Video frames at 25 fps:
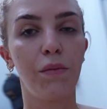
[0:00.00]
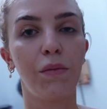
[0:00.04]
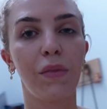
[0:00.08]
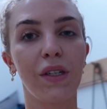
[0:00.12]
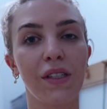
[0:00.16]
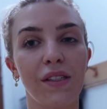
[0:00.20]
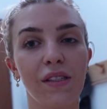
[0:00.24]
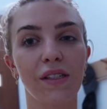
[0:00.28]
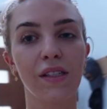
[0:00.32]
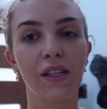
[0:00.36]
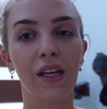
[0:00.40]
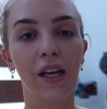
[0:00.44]
My
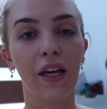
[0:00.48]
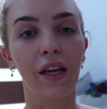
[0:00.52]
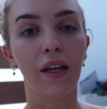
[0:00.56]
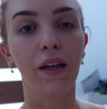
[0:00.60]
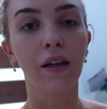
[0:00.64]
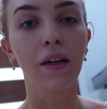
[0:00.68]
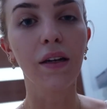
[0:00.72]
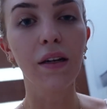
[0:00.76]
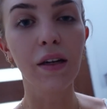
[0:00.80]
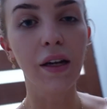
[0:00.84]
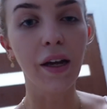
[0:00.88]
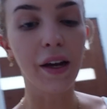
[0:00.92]

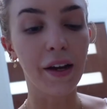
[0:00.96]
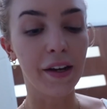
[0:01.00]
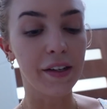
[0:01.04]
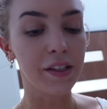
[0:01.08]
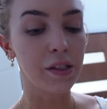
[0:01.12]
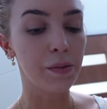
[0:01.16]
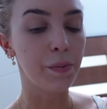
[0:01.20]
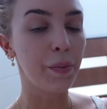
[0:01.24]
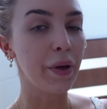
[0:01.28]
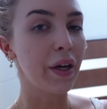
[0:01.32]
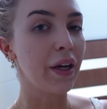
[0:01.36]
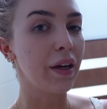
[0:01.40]
skin
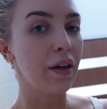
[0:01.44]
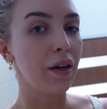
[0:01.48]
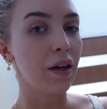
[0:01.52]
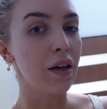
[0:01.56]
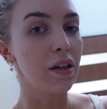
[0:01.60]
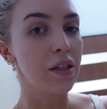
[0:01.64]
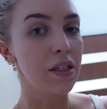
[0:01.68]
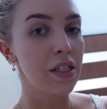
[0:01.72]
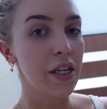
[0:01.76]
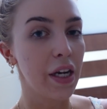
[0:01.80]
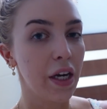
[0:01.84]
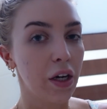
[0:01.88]
has been
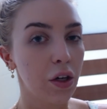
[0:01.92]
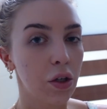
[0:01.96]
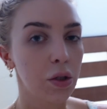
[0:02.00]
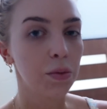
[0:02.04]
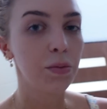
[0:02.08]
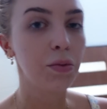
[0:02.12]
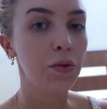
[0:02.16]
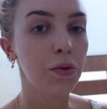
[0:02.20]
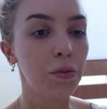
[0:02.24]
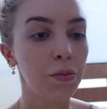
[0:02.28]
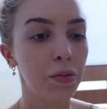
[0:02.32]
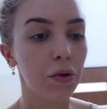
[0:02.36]

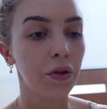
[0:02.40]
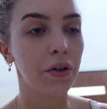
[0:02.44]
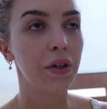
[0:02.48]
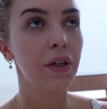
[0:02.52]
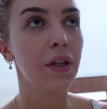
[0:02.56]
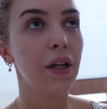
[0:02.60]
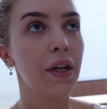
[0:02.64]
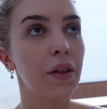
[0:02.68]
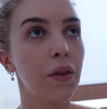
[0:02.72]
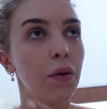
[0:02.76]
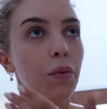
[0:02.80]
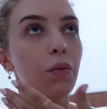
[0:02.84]
terrible, probably
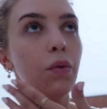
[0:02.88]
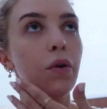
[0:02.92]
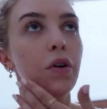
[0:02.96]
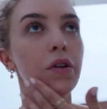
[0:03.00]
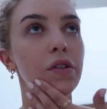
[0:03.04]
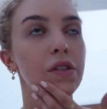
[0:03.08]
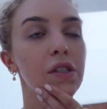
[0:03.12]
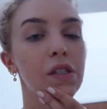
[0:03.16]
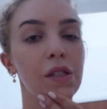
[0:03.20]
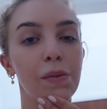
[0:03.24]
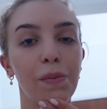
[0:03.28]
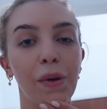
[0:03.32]
like the
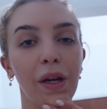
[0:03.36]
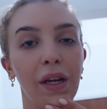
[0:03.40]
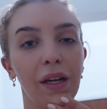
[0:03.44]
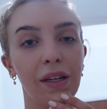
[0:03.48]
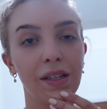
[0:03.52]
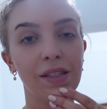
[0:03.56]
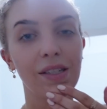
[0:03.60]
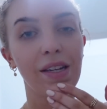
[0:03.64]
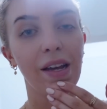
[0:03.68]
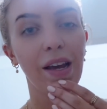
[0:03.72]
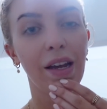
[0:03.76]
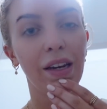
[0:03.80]
worst it's been
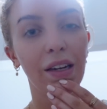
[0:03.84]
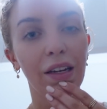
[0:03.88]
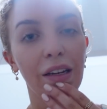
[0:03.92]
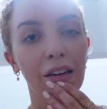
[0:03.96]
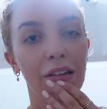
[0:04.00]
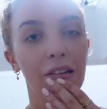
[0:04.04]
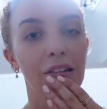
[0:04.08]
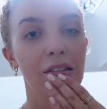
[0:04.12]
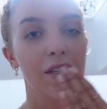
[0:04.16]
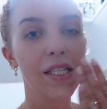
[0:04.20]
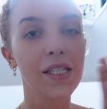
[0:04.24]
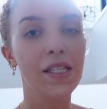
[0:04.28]
in 10
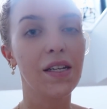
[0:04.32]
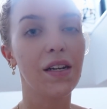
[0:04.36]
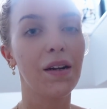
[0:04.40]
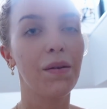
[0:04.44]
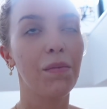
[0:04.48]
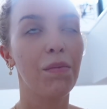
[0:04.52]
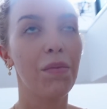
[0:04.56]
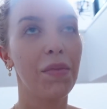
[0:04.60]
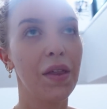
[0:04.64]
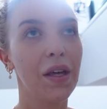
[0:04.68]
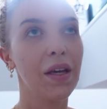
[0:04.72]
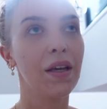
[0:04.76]
years. And
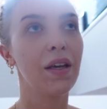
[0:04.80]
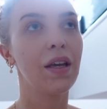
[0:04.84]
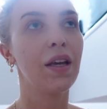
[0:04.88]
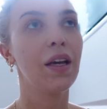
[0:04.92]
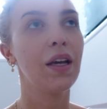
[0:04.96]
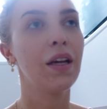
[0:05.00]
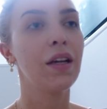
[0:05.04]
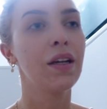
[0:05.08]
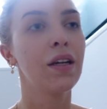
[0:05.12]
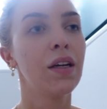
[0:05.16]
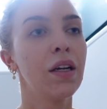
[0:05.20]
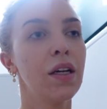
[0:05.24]
I'm
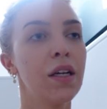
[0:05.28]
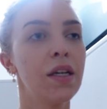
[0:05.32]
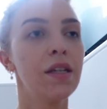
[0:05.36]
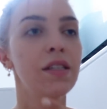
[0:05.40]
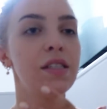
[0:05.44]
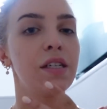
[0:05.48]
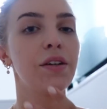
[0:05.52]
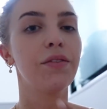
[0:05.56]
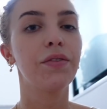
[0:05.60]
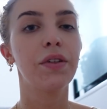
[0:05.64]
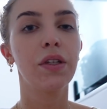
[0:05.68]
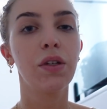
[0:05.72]
thinking
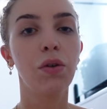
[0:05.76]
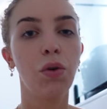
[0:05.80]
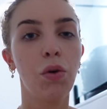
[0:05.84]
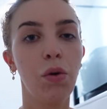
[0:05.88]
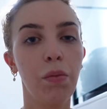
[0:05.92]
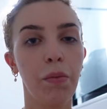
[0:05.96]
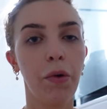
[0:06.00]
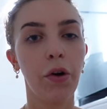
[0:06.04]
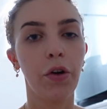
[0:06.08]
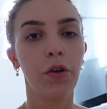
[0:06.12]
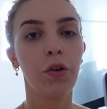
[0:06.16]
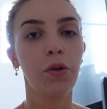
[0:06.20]
definitely
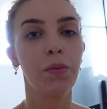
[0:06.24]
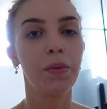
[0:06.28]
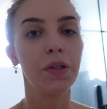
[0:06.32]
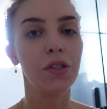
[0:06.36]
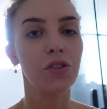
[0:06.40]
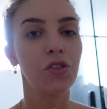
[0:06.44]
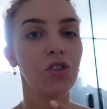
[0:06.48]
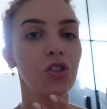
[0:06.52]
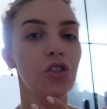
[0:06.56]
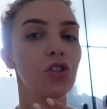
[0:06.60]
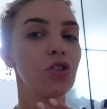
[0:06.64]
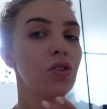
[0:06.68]
hormonal, but
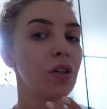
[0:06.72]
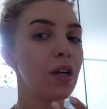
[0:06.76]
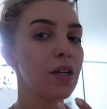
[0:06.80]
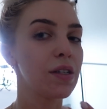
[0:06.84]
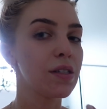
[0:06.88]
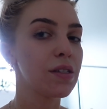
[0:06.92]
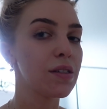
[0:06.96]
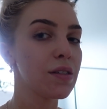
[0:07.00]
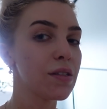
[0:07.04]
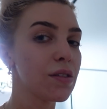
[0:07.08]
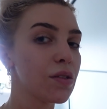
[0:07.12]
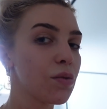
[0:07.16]

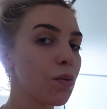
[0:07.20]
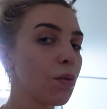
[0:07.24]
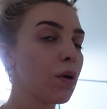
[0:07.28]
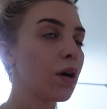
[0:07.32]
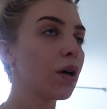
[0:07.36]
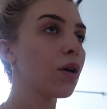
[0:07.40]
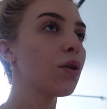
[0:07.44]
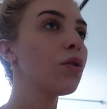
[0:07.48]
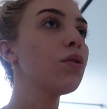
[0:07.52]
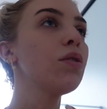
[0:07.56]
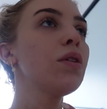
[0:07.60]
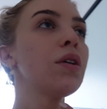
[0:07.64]
stress as
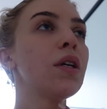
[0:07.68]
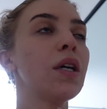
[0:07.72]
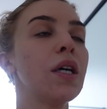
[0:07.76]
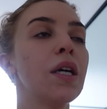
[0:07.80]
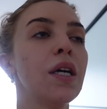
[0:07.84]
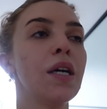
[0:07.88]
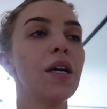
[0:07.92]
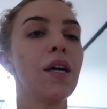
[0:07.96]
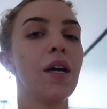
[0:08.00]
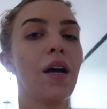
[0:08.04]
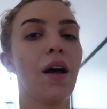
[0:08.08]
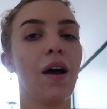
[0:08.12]
well.
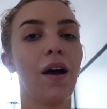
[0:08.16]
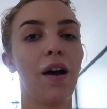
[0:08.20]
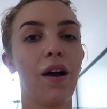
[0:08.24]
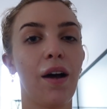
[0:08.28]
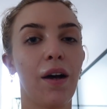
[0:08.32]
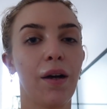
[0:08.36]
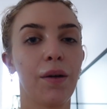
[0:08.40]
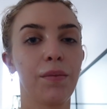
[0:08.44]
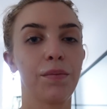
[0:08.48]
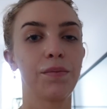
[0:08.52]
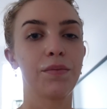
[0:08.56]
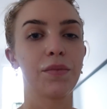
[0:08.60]

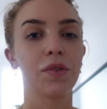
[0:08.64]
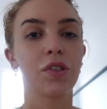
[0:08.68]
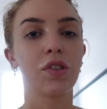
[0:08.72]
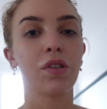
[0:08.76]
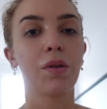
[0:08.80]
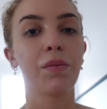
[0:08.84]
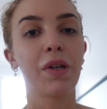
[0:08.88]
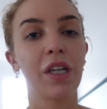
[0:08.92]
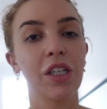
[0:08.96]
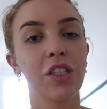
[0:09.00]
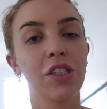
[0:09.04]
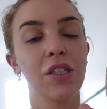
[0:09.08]

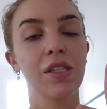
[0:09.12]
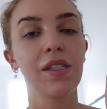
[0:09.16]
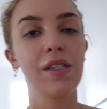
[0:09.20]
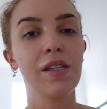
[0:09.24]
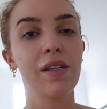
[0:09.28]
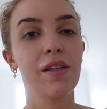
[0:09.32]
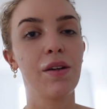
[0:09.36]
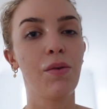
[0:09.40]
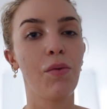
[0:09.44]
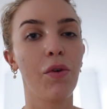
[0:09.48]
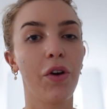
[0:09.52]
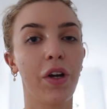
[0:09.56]
So I'm
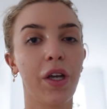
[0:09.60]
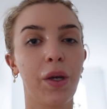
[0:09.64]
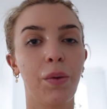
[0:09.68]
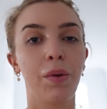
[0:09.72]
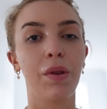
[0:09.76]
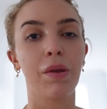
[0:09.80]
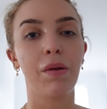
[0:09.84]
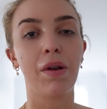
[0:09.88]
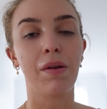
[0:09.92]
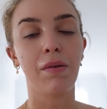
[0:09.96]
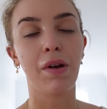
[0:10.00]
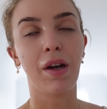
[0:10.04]
actually working
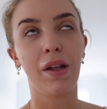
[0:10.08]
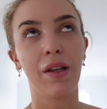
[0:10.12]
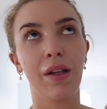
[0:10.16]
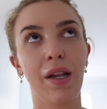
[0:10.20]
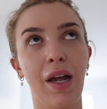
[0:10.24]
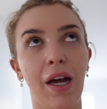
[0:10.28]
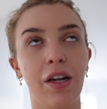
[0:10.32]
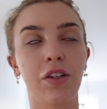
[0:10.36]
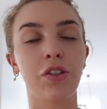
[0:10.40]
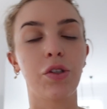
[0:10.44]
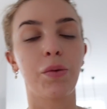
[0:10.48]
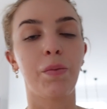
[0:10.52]
with a
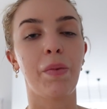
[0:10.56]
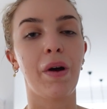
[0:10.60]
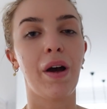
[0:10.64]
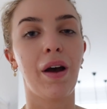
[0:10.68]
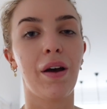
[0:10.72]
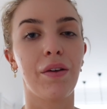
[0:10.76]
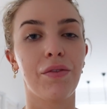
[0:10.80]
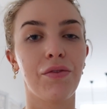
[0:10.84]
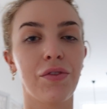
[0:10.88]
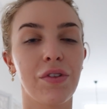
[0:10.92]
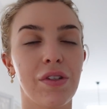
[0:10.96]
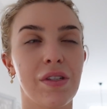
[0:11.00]

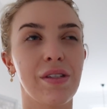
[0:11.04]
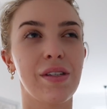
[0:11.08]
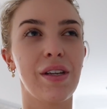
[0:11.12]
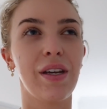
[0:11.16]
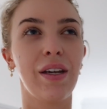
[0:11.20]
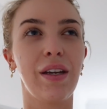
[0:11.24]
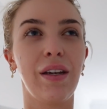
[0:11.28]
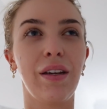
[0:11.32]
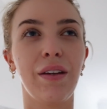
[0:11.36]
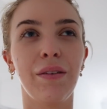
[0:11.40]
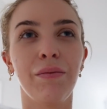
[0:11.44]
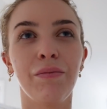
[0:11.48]
naturopath to
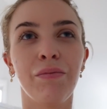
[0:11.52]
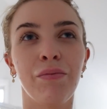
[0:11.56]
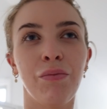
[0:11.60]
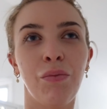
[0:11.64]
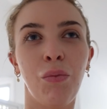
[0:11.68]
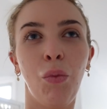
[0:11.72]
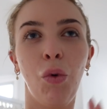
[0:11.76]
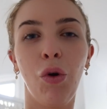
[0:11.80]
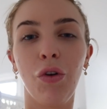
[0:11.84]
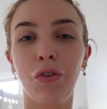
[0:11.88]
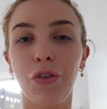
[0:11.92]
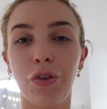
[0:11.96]
see
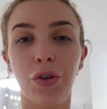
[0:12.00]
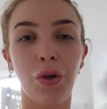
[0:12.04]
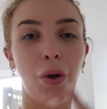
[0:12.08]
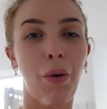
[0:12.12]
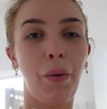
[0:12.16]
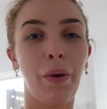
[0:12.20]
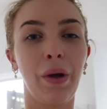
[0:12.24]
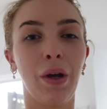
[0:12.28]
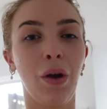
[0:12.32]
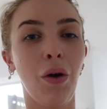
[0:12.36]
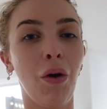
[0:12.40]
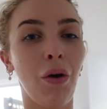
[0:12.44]
what's
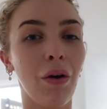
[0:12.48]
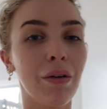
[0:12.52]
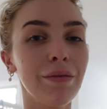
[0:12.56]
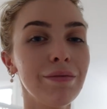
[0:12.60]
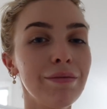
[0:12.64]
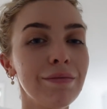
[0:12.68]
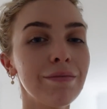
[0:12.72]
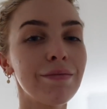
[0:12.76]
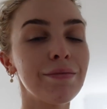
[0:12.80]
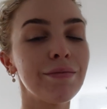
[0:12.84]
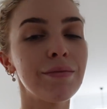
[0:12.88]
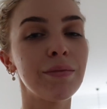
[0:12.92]
going
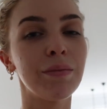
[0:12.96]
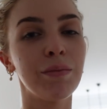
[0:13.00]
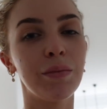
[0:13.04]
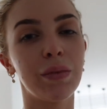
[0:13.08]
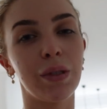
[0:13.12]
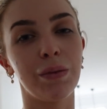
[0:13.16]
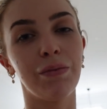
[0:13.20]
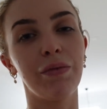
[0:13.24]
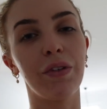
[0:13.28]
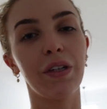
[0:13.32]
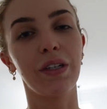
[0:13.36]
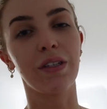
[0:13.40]
on.
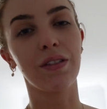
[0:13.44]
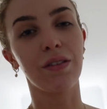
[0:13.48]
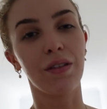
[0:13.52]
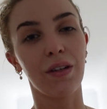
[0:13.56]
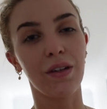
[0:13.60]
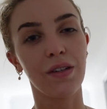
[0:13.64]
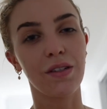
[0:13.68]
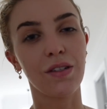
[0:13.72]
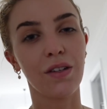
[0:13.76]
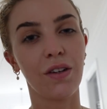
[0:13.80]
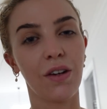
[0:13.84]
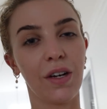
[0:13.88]
I'm very
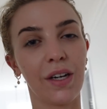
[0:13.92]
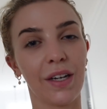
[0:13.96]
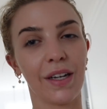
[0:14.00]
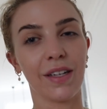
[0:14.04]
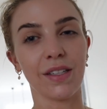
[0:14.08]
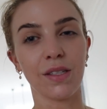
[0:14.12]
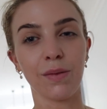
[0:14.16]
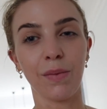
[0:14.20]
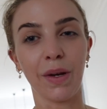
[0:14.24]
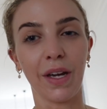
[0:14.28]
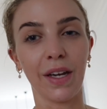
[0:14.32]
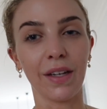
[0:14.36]
excited to kind of
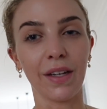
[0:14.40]
get some